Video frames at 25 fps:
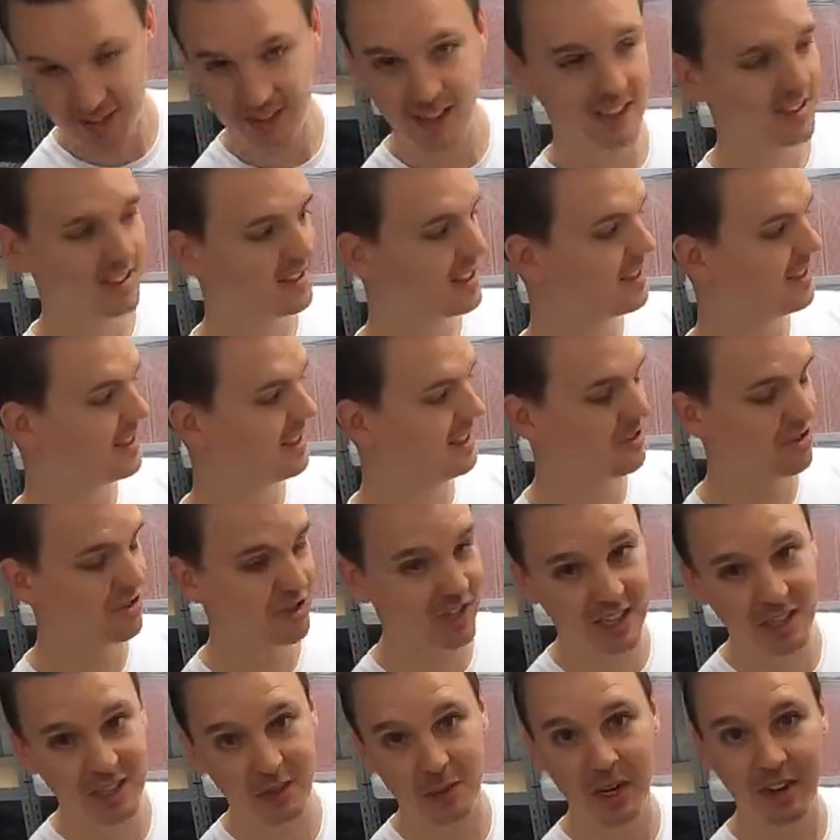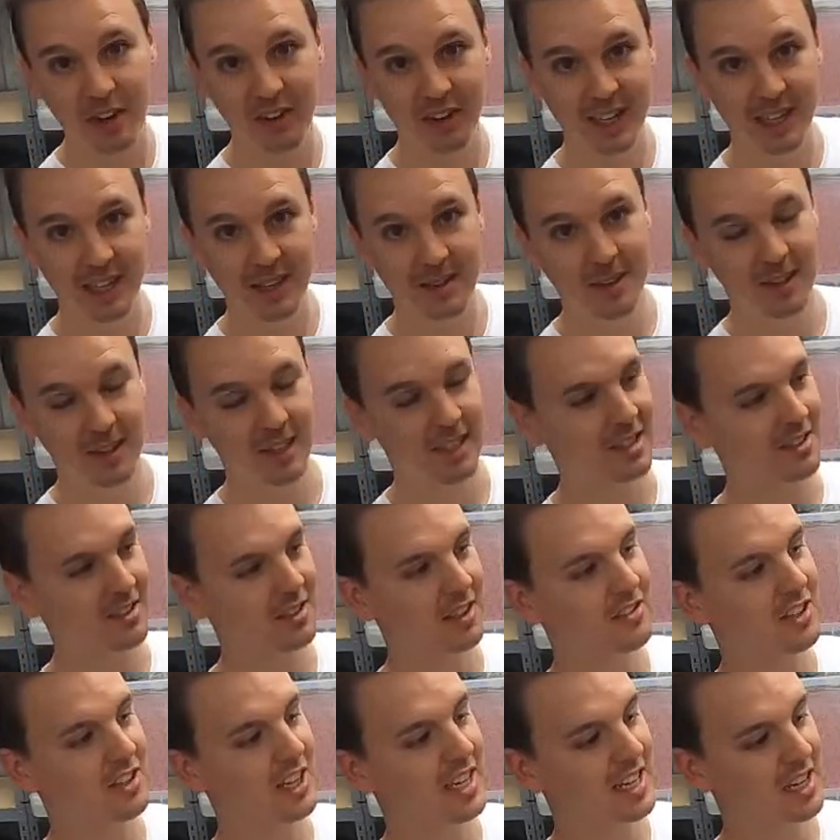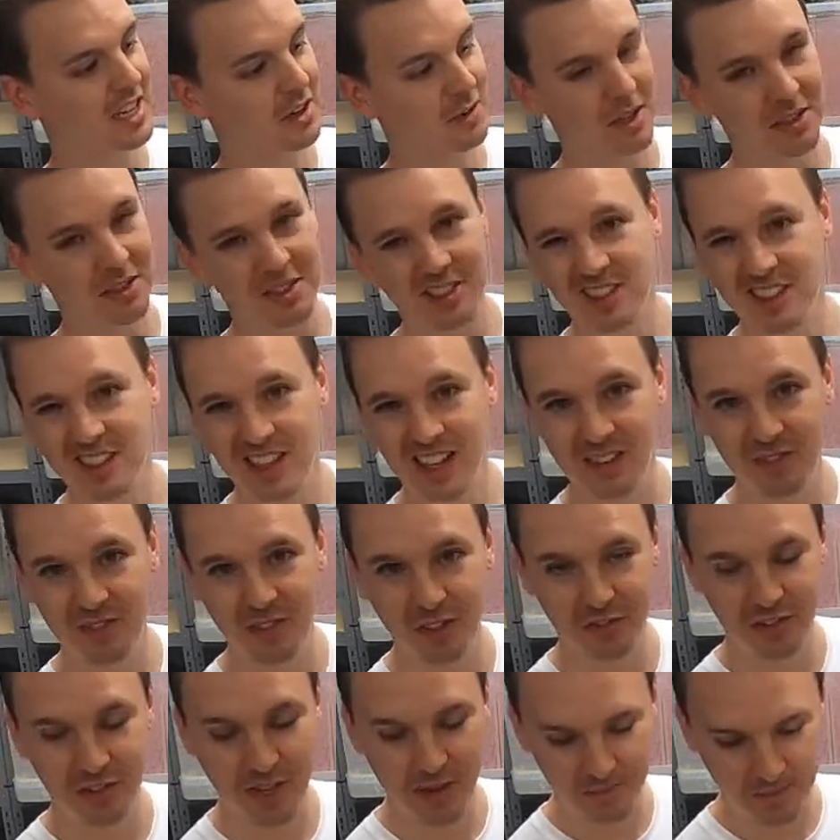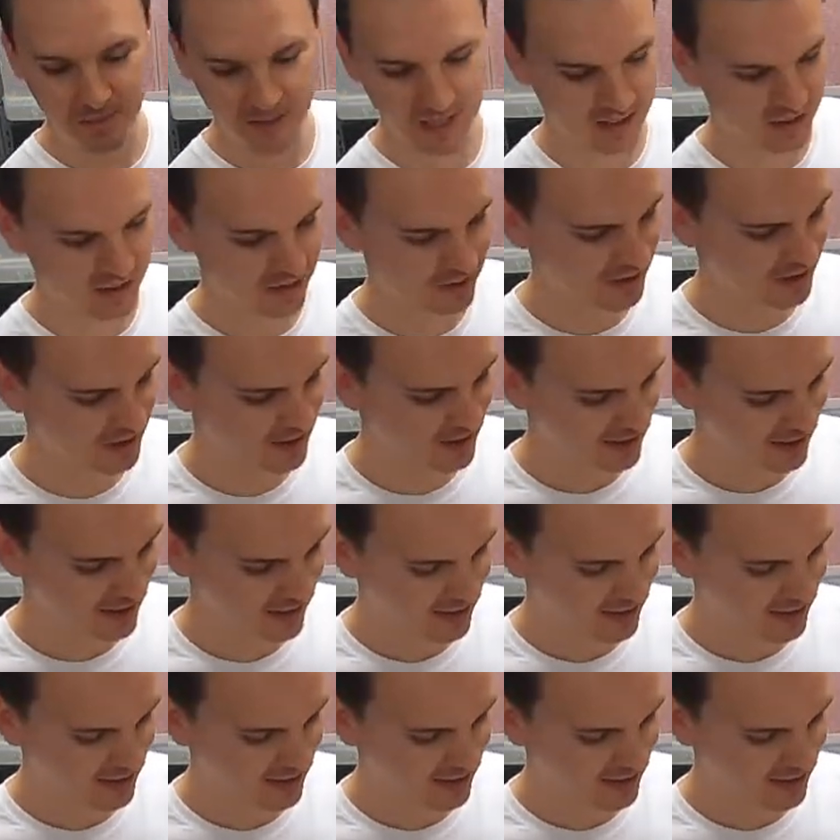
Listed since January, they're taking a while just to get £15.